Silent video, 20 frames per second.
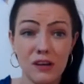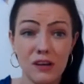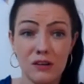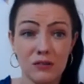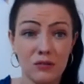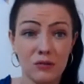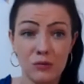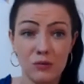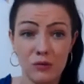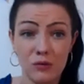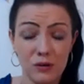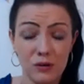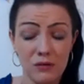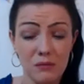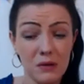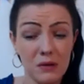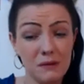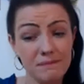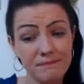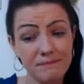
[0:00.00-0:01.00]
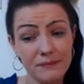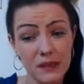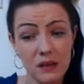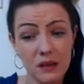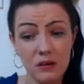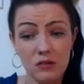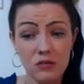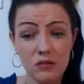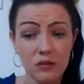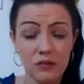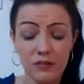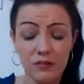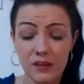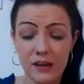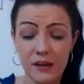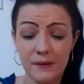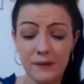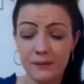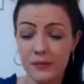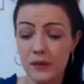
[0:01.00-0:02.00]
So you know what I mean? Trust
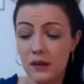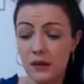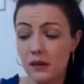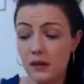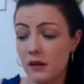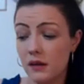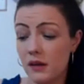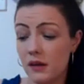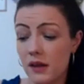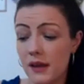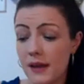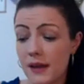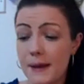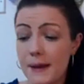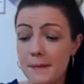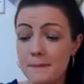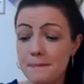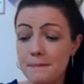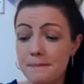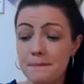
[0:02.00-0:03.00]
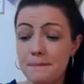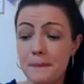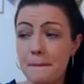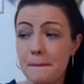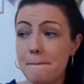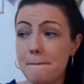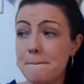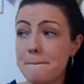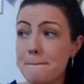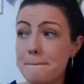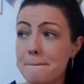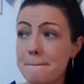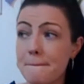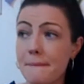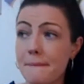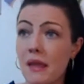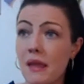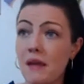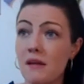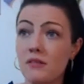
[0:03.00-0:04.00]
that.
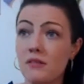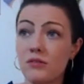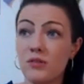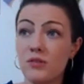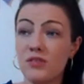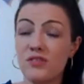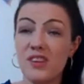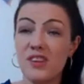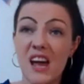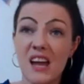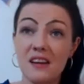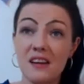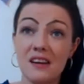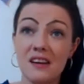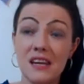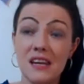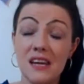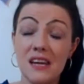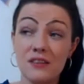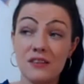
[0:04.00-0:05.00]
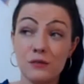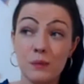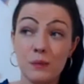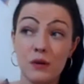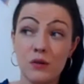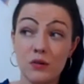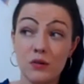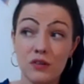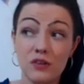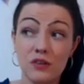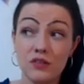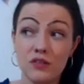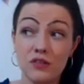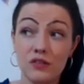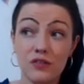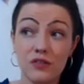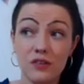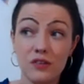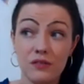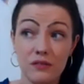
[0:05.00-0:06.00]
So it's the irony is, because I
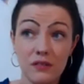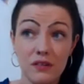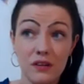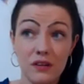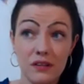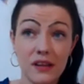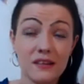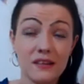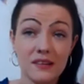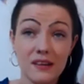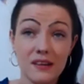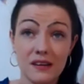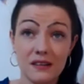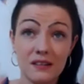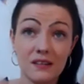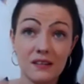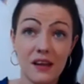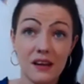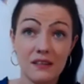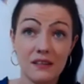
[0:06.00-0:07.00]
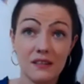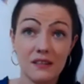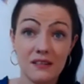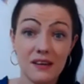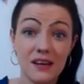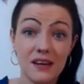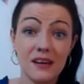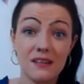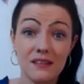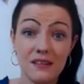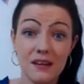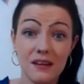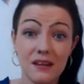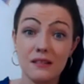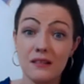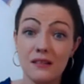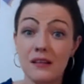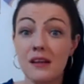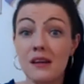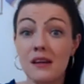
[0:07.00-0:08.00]
just listened and stayed
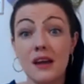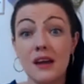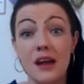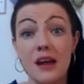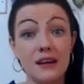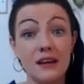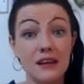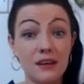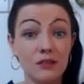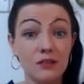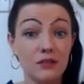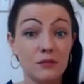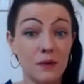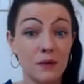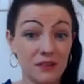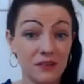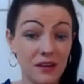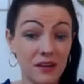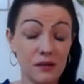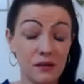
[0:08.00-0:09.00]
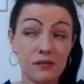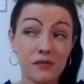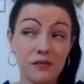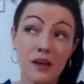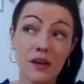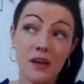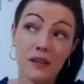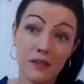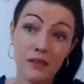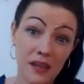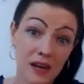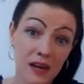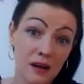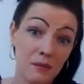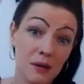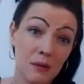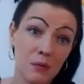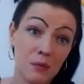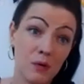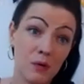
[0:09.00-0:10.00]
still and healed myself, then I'm
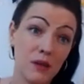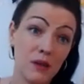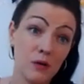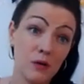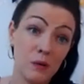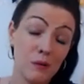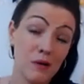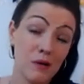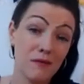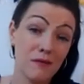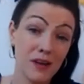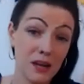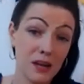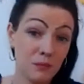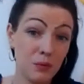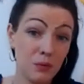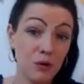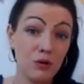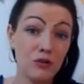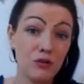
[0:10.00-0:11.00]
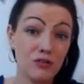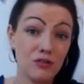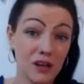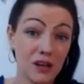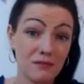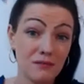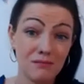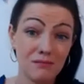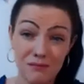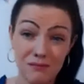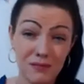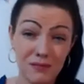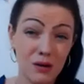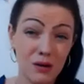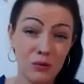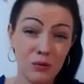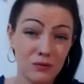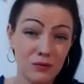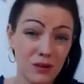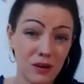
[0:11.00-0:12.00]
able to heal people. If I'd pushed and
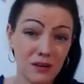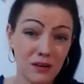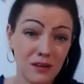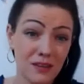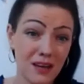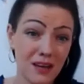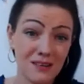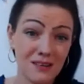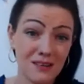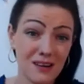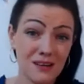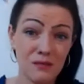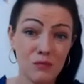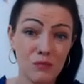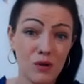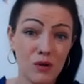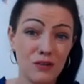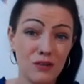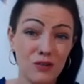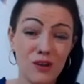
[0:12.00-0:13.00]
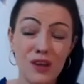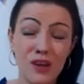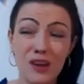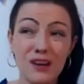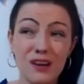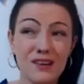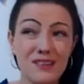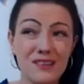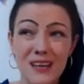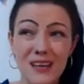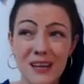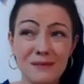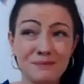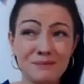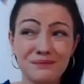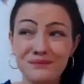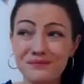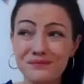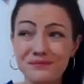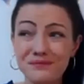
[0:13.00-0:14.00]
done things I didn't want to do, because again,
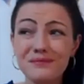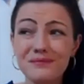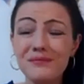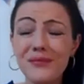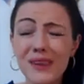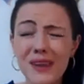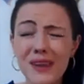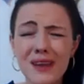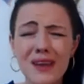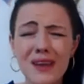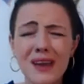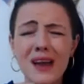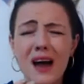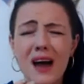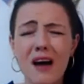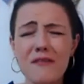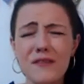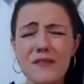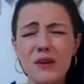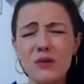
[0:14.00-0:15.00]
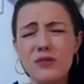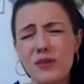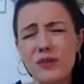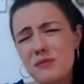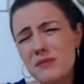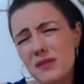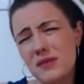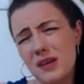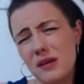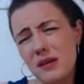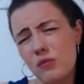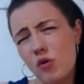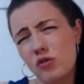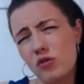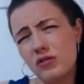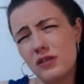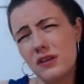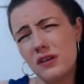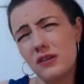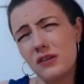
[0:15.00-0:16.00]
I feel somebody
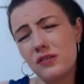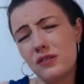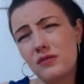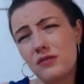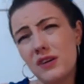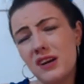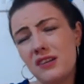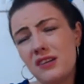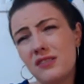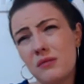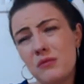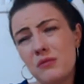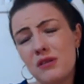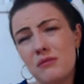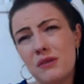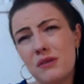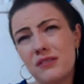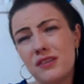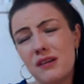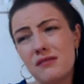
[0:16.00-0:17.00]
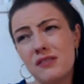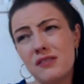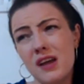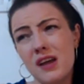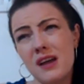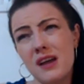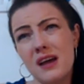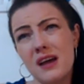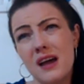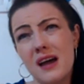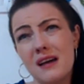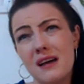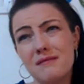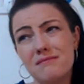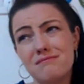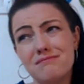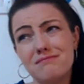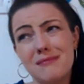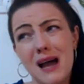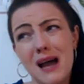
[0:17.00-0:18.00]
watching this is very similar to myself.
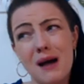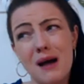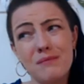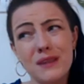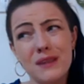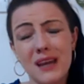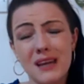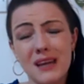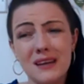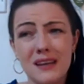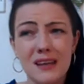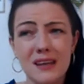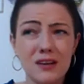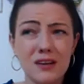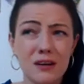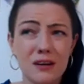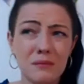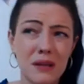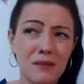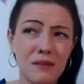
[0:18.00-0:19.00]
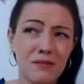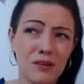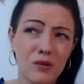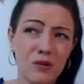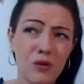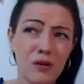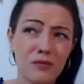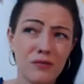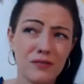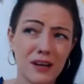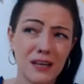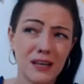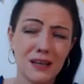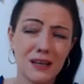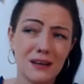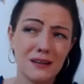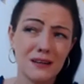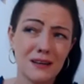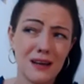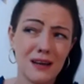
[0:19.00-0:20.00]
I'm the kind of healer, I'm never off, right?
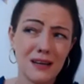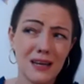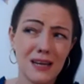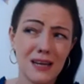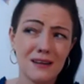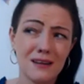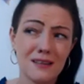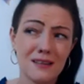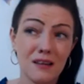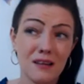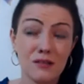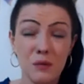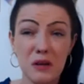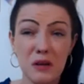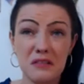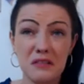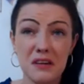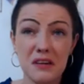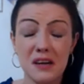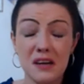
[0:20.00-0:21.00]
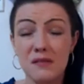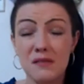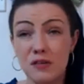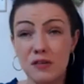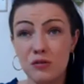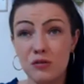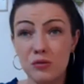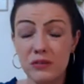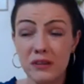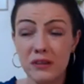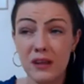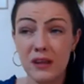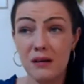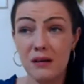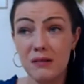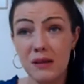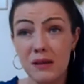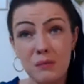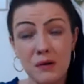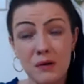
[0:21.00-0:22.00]
And again, it's like I was about to say, I never chose it that
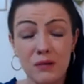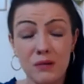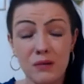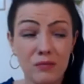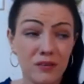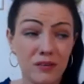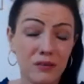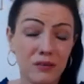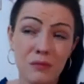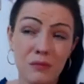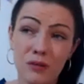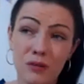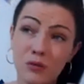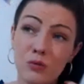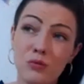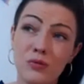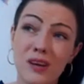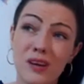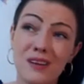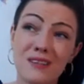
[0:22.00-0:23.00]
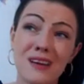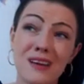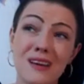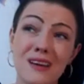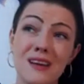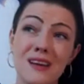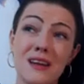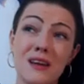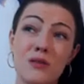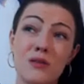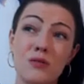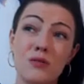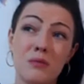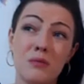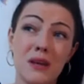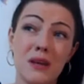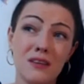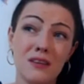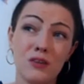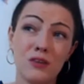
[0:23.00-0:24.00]
way, but obviously my soul did. The
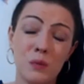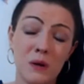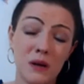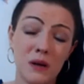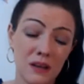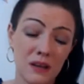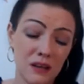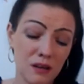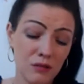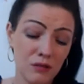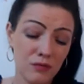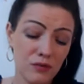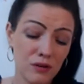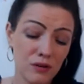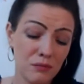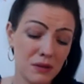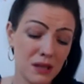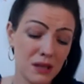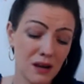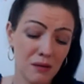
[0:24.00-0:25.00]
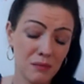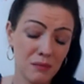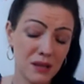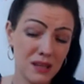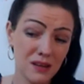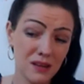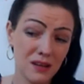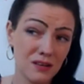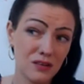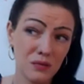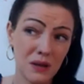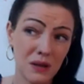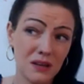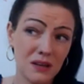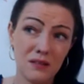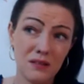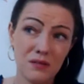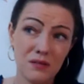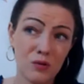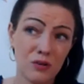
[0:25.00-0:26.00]
way that spirit heals through me, I'm healing
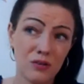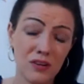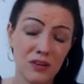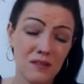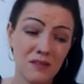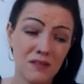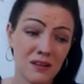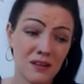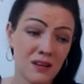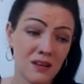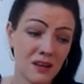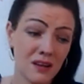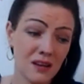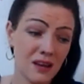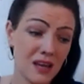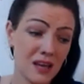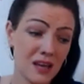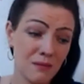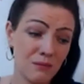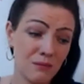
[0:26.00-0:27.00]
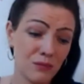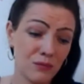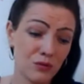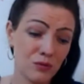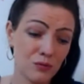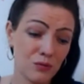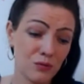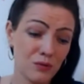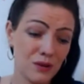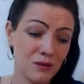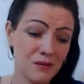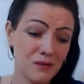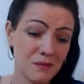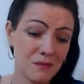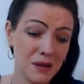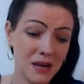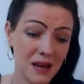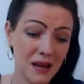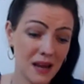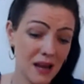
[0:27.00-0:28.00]
24/7. So, you know what I
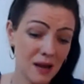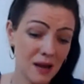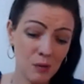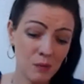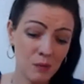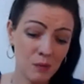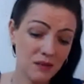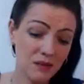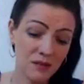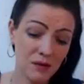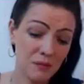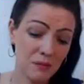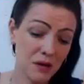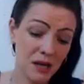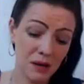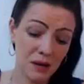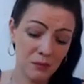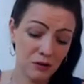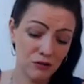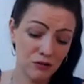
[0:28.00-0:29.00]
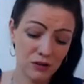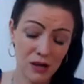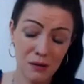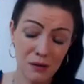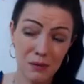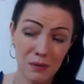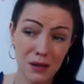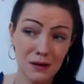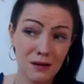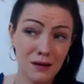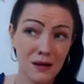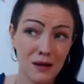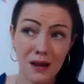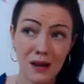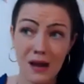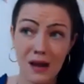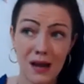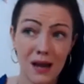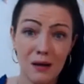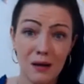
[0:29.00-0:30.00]
mean? I am a medium, I am a shaman,
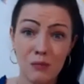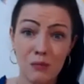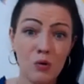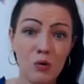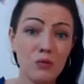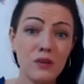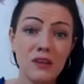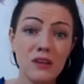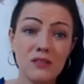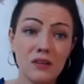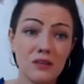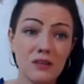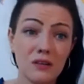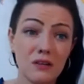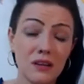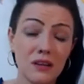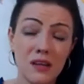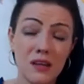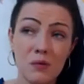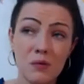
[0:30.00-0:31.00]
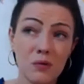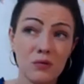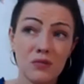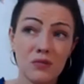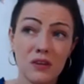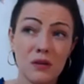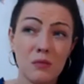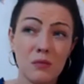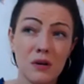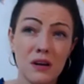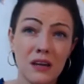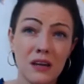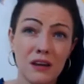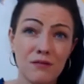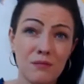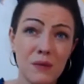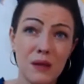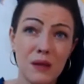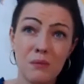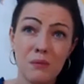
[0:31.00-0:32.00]
I am all these other labels that you want to give
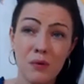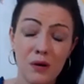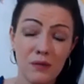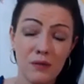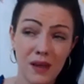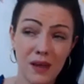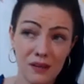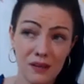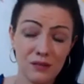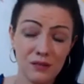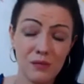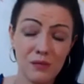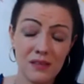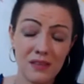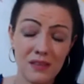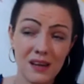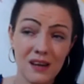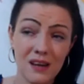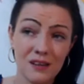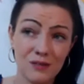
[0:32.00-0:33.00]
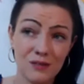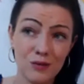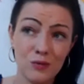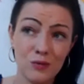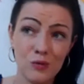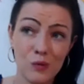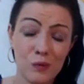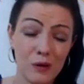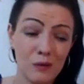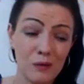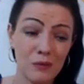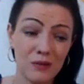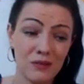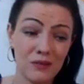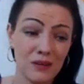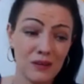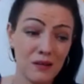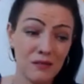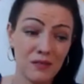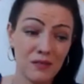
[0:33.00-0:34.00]
me. But that's the one thing I do know about
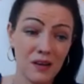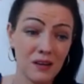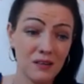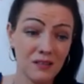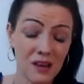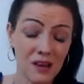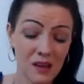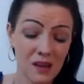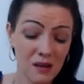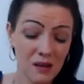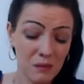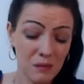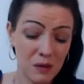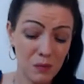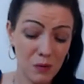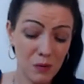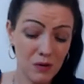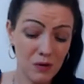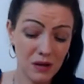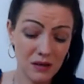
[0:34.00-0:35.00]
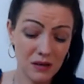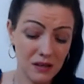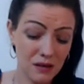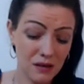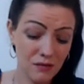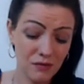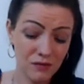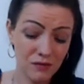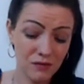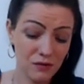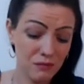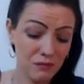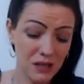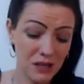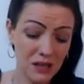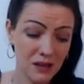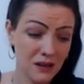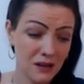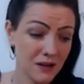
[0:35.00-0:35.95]
myself, is people can heal through me.